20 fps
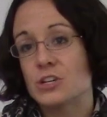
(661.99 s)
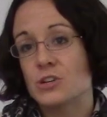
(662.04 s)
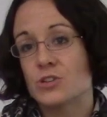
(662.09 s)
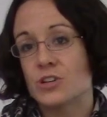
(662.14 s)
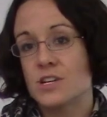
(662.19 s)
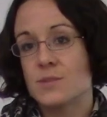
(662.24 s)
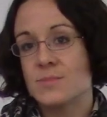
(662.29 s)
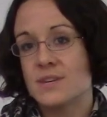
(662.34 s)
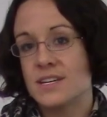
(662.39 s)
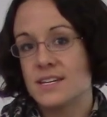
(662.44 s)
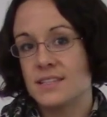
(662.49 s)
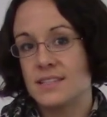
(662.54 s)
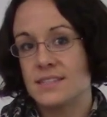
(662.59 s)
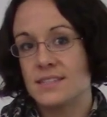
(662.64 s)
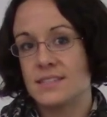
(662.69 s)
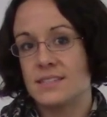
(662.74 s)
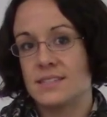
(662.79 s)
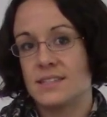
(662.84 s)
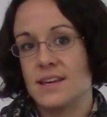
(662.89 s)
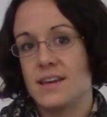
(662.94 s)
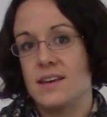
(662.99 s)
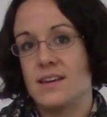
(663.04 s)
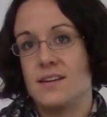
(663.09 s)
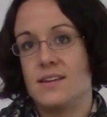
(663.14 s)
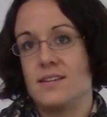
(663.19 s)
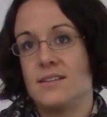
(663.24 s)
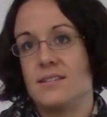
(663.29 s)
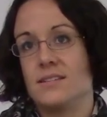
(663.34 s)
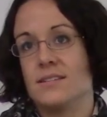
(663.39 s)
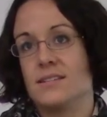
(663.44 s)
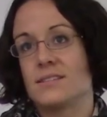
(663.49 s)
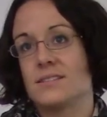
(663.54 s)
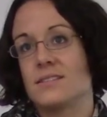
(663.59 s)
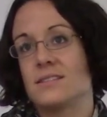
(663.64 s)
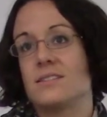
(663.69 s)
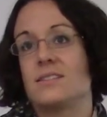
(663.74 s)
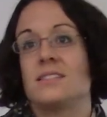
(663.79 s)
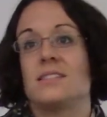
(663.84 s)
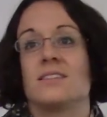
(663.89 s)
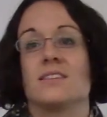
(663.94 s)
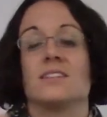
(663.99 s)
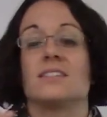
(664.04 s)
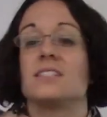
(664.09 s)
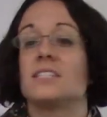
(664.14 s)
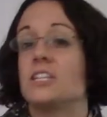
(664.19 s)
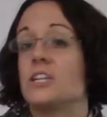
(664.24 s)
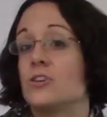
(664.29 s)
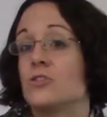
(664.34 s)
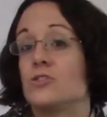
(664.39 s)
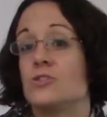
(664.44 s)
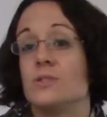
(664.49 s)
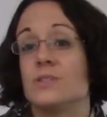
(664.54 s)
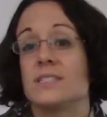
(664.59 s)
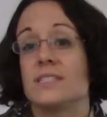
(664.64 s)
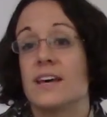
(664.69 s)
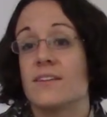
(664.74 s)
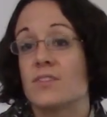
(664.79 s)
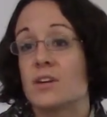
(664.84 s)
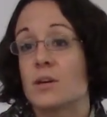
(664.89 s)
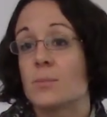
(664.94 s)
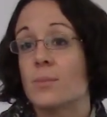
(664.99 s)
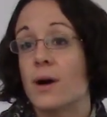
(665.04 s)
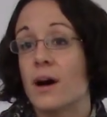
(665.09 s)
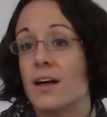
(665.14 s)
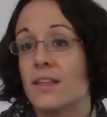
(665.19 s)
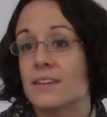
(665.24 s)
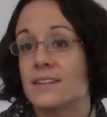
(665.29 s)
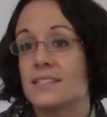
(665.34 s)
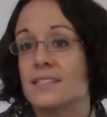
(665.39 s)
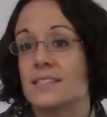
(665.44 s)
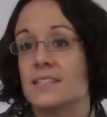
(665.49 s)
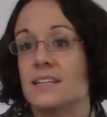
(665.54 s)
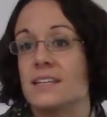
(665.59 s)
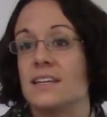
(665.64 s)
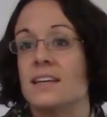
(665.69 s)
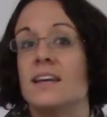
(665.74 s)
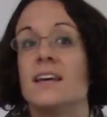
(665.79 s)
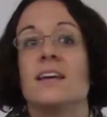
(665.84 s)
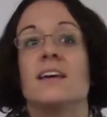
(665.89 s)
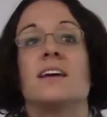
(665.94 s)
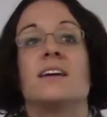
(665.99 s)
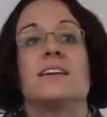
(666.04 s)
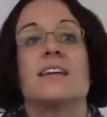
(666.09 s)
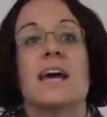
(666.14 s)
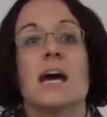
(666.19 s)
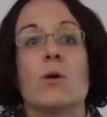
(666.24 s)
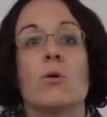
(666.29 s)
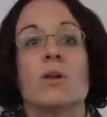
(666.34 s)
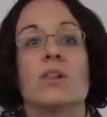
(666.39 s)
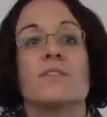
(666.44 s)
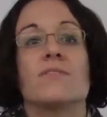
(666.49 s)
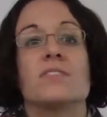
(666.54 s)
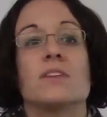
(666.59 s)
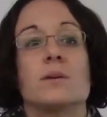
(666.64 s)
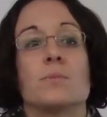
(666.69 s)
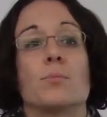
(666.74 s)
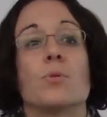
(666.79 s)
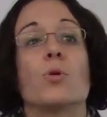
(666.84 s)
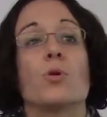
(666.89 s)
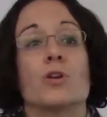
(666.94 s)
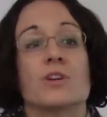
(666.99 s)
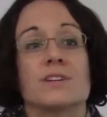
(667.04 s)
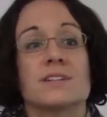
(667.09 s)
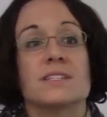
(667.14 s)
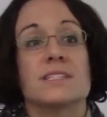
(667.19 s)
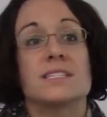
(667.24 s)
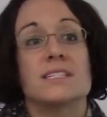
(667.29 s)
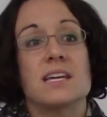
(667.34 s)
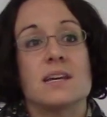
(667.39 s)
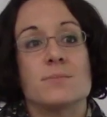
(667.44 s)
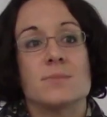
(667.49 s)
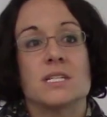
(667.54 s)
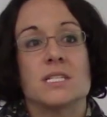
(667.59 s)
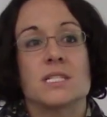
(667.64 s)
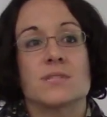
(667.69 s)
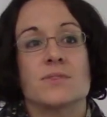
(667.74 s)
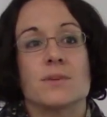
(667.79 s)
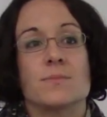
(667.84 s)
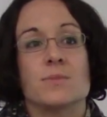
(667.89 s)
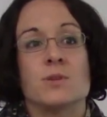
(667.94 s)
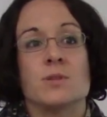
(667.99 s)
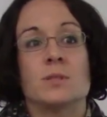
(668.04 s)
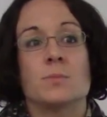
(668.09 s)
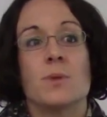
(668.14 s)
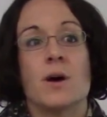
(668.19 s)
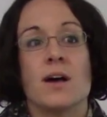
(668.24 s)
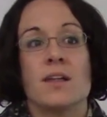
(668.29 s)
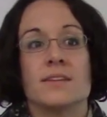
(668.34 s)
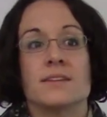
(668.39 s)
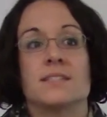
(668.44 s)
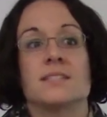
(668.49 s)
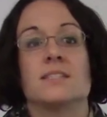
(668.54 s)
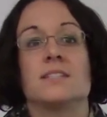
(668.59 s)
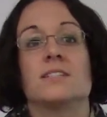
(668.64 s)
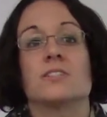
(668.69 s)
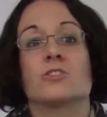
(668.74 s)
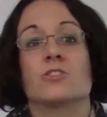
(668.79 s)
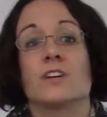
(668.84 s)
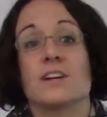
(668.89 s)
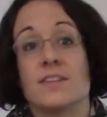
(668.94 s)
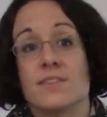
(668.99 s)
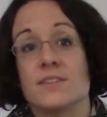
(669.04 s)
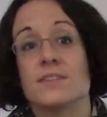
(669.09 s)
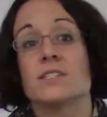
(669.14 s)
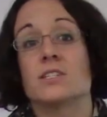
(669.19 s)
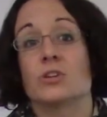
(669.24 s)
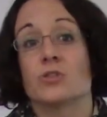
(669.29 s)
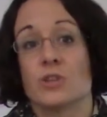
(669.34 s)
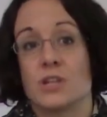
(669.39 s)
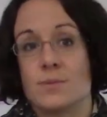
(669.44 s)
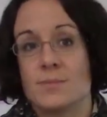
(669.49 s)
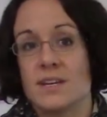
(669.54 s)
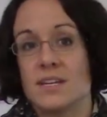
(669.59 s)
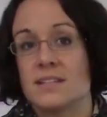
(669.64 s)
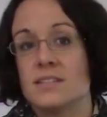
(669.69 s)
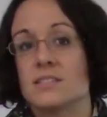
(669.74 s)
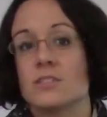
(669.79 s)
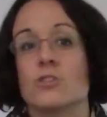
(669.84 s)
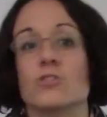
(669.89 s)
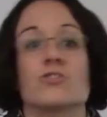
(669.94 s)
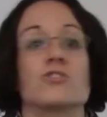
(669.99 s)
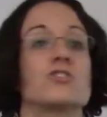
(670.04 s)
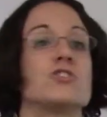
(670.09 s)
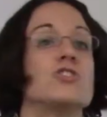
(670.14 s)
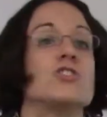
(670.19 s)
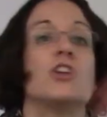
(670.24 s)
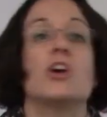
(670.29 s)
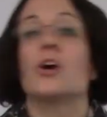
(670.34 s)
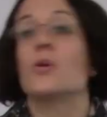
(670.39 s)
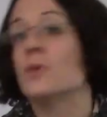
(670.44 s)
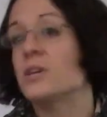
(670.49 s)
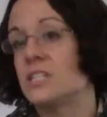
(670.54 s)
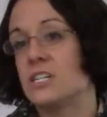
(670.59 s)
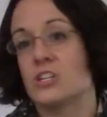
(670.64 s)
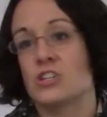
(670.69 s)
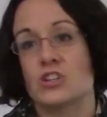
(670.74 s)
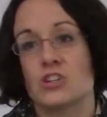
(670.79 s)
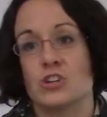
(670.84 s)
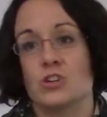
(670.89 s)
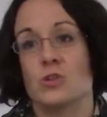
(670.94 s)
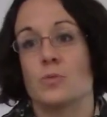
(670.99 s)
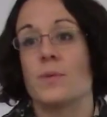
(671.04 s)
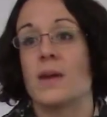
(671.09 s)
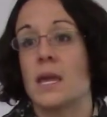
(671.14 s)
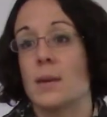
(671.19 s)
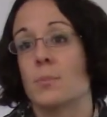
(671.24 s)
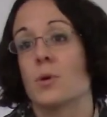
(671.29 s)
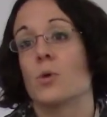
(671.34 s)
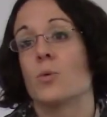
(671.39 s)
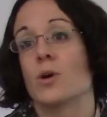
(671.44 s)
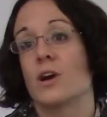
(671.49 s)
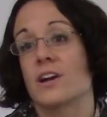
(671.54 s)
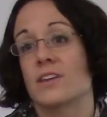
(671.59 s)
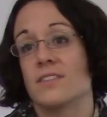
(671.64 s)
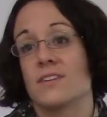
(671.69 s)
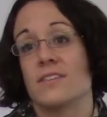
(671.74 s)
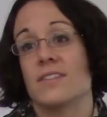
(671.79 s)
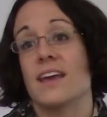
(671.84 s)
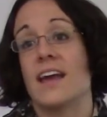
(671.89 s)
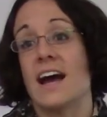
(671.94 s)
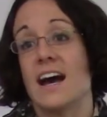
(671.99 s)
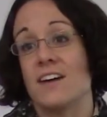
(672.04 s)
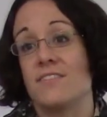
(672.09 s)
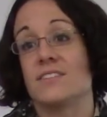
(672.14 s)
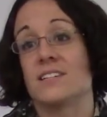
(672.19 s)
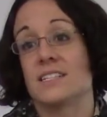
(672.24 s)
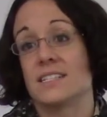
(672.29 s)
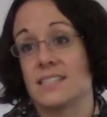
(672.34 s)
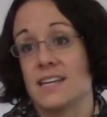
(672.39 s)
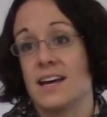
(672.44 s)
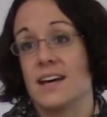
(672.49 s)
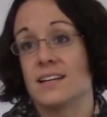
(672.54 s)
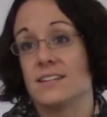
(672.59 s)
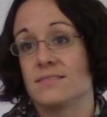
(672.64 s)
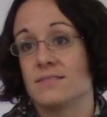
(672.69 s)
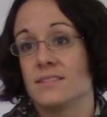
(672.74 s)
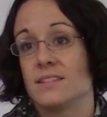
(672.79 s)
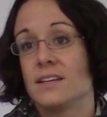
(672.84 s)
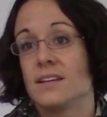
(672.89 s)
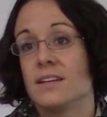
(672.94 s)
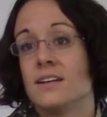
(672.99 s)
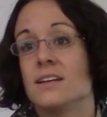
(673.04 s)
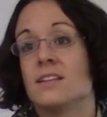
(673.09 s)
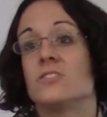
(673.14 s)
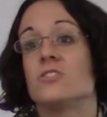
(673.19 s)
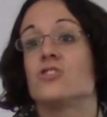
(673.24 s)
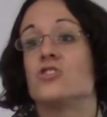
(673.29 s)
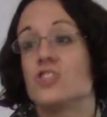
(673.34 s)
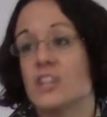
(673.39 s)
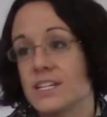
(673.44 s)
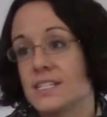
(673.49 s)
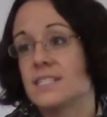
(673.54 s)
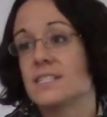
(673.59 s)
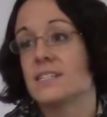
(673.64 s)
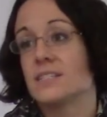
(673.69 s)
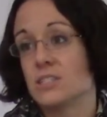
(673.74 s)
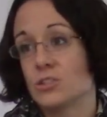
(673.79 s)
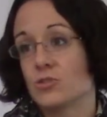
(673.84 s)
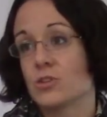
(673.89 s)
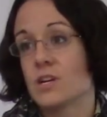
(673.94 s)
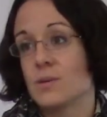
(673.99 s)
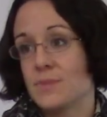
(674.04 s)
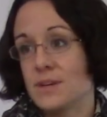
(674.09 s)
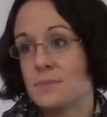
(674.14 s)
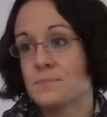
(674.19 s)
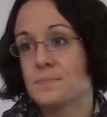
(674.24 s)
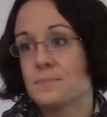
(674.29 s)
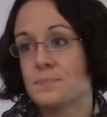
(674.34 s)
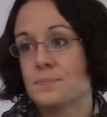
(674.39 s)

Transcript: agreements and the CO27 policy. Now all of the important statements from those policies are in this agreement, so there's no additional paperwork that they have to sign. It's just this agreement.